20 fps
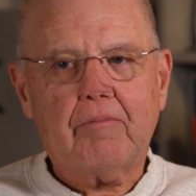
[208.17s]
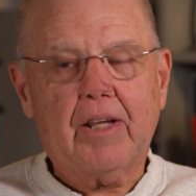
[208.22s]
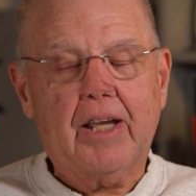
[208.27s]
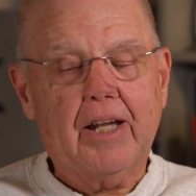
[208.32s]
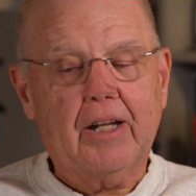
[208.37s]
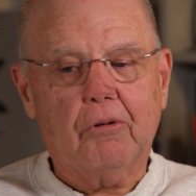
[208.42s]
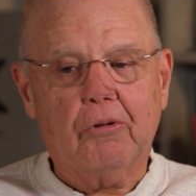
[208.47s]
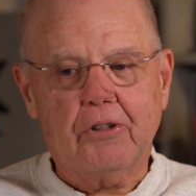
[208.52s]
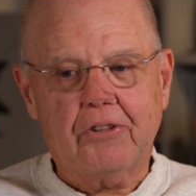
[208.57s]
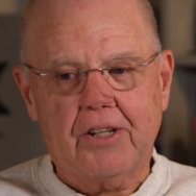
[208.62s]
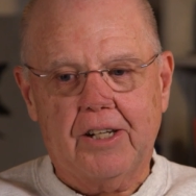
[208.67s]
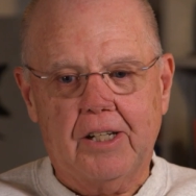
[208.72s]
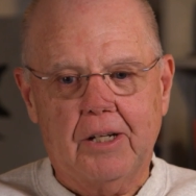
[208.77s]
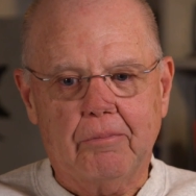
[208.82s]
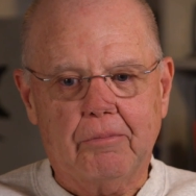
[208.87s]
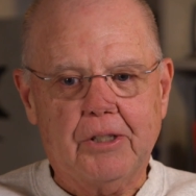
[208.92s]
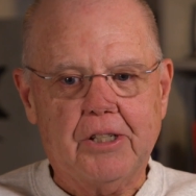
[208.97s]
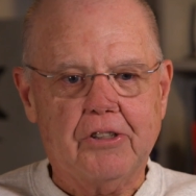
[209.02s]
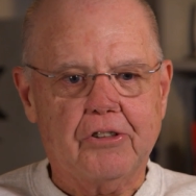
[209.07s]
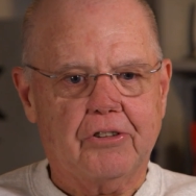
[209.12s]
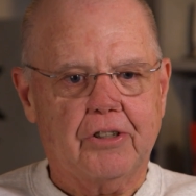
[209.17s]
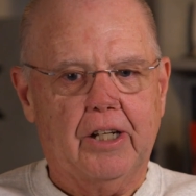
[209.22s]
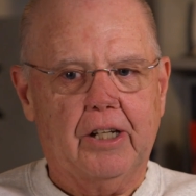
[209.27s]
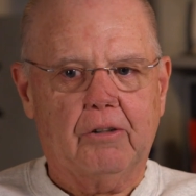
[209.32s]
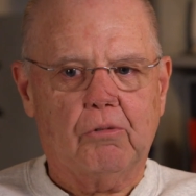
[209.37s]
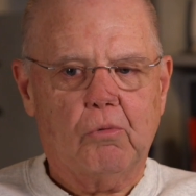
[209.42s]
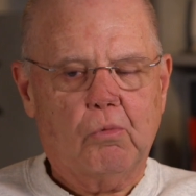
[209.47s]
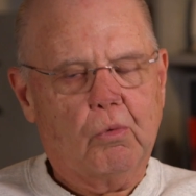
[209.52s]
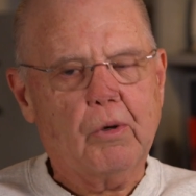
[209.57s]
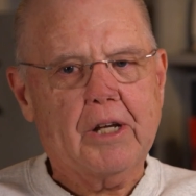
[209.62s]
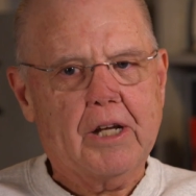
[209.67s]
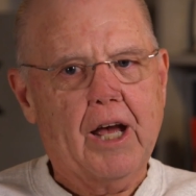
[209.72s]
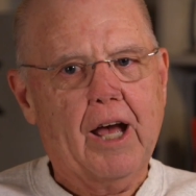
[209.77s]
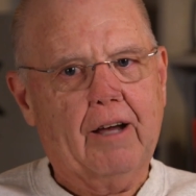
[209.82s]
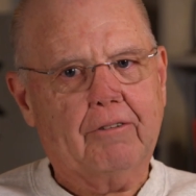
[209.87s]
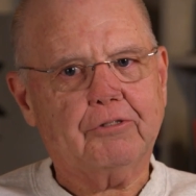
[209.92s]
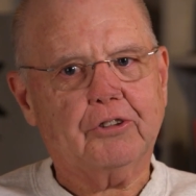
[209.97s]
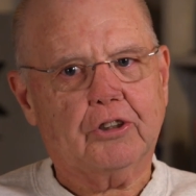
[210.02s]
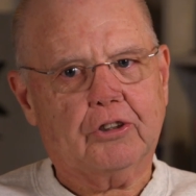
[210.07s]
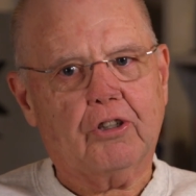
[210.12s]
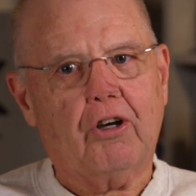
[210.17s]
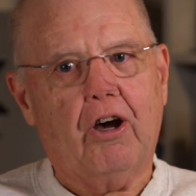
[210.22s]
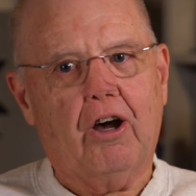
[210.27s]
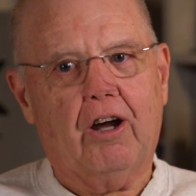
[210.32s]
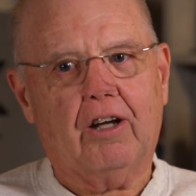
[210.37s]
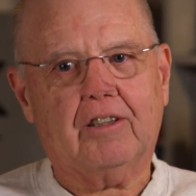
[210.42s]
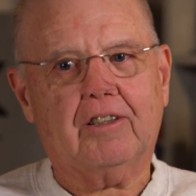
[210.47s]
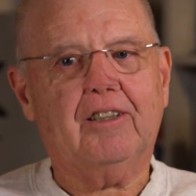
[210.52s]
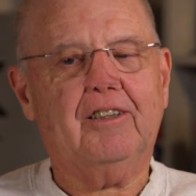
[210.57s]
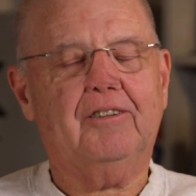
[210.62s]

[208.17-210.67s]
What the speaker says: And it was NMT saying, we have to talk.